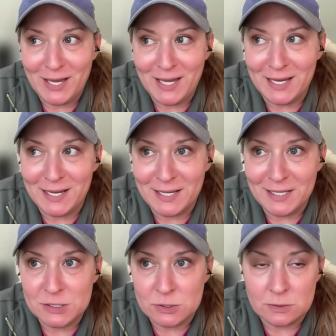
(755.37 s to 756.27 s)
and
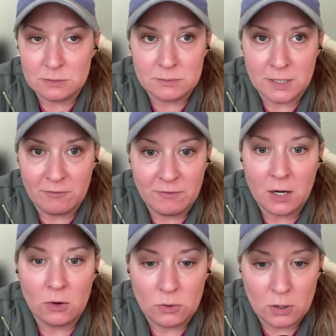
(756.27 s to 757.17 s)
to like a
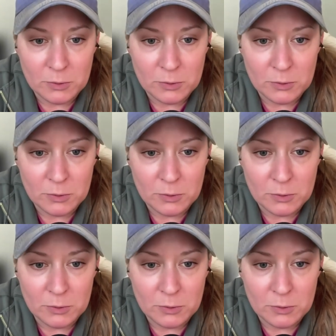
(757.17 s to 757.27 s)
fire alarm